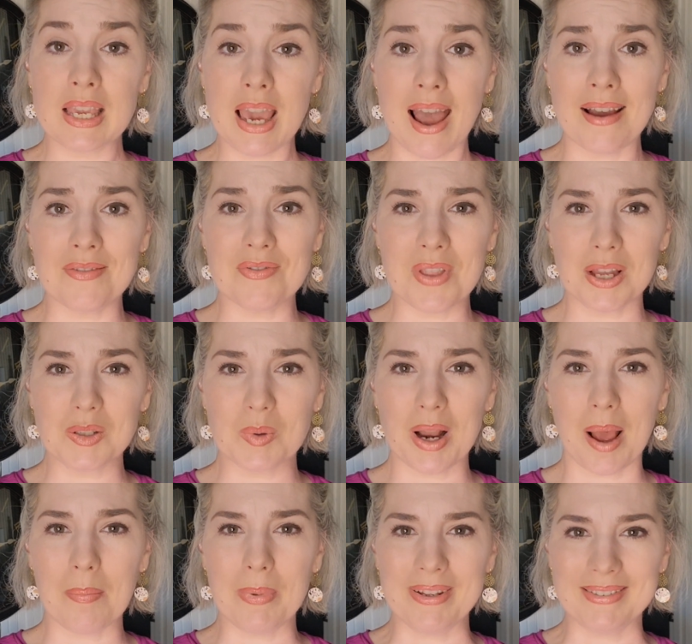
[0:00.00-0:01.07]
yeah, that's what
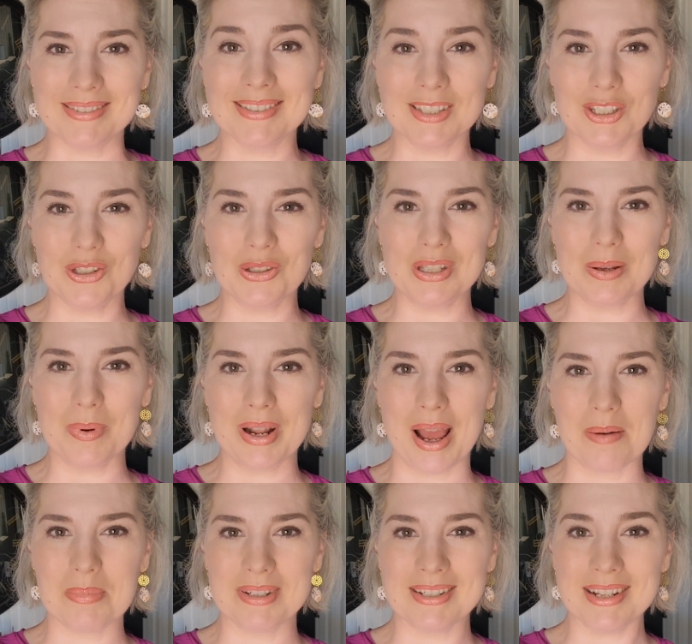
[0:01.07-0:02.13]
happened. Did you see what
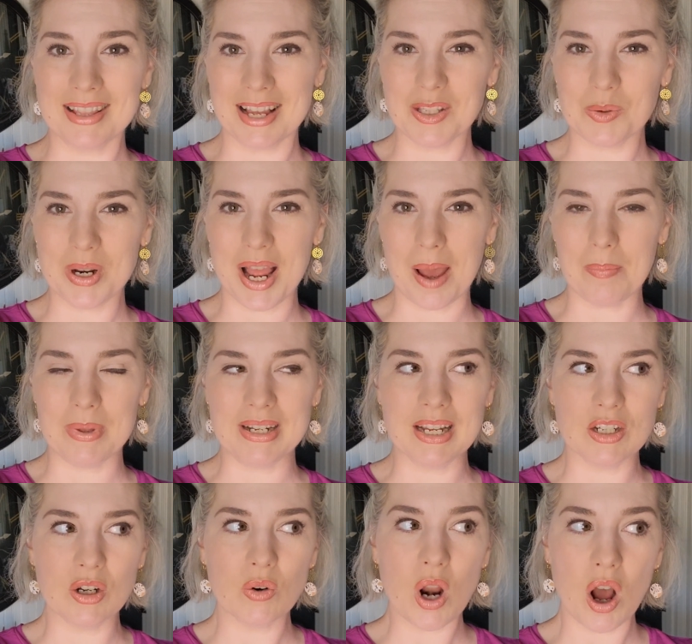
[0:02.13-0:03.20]
happened? That's what happened.
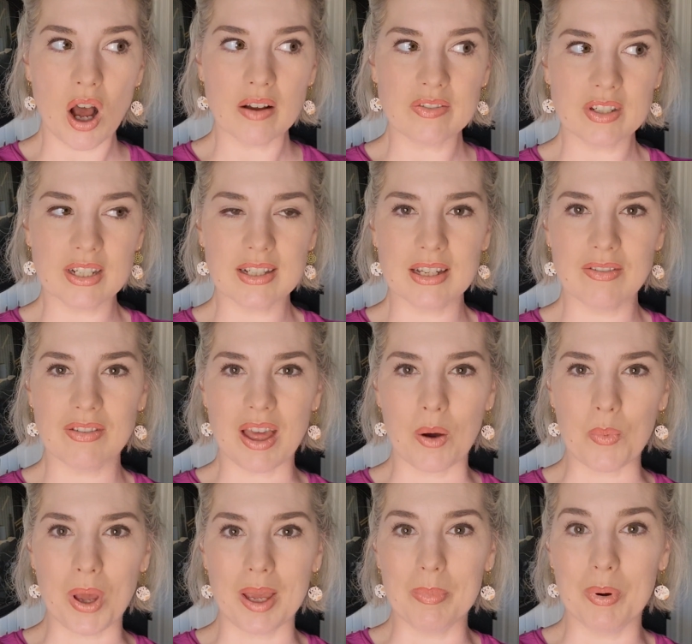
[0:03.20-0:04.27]
I don't often live
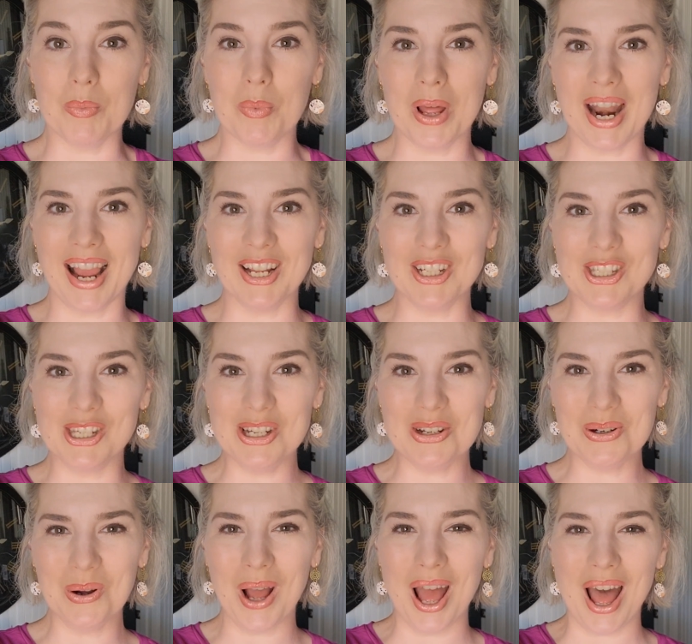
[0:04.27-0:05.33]
that but when I
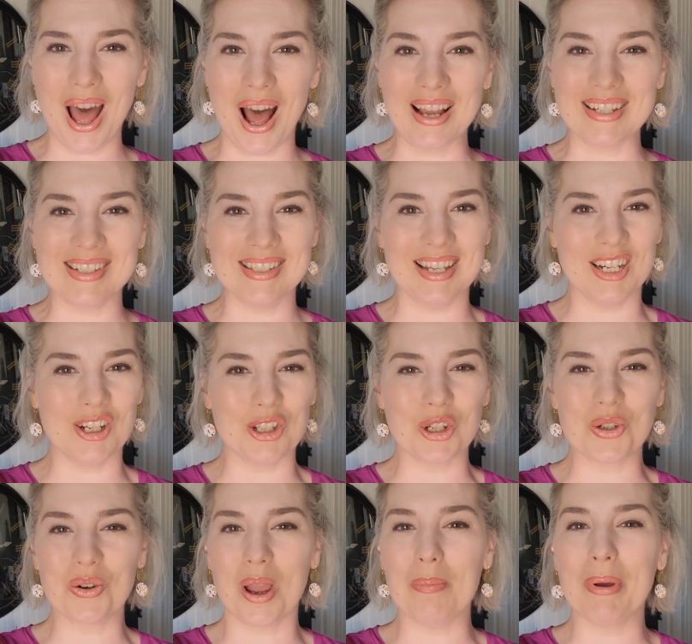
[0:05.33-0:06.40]
do, I see it as a
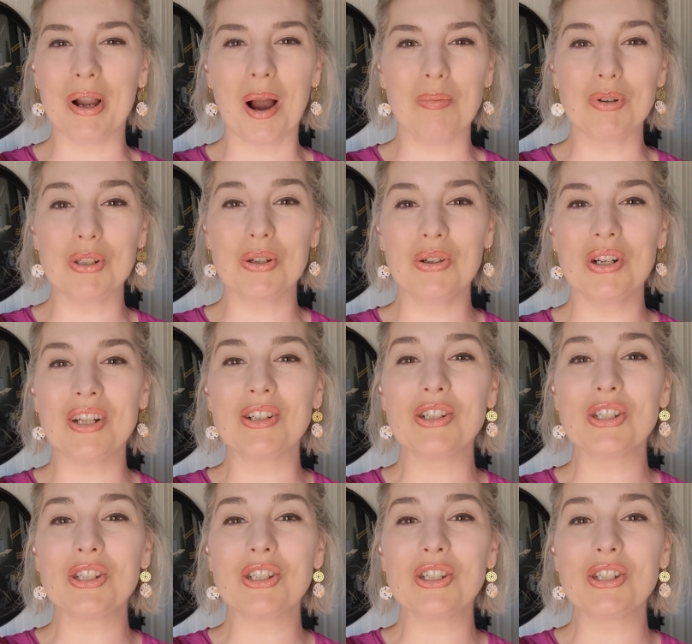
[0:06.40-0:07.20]
great big opportunity